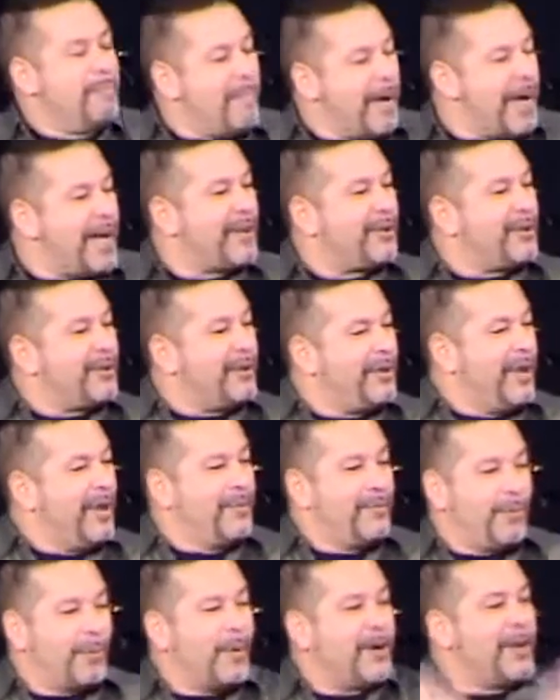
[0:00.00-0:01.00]
modeled
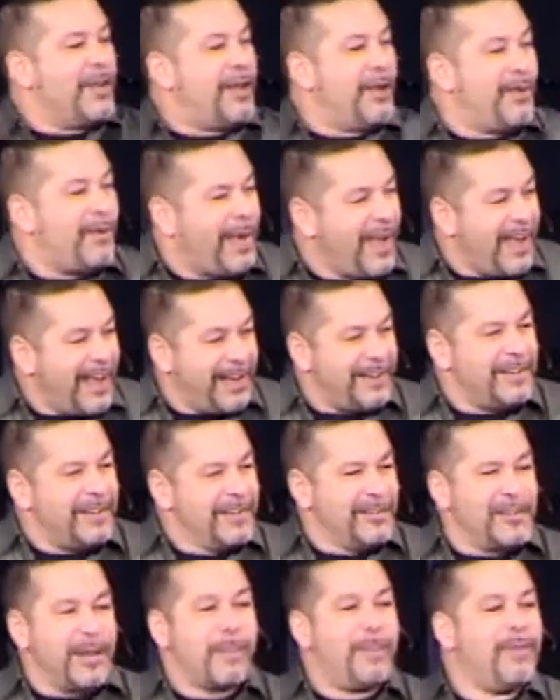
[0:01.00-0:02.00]
for you, and
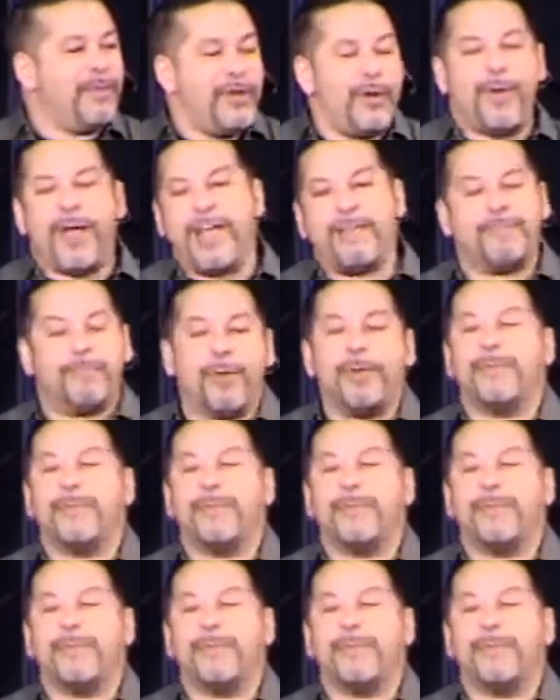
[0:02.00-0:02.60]
some of you have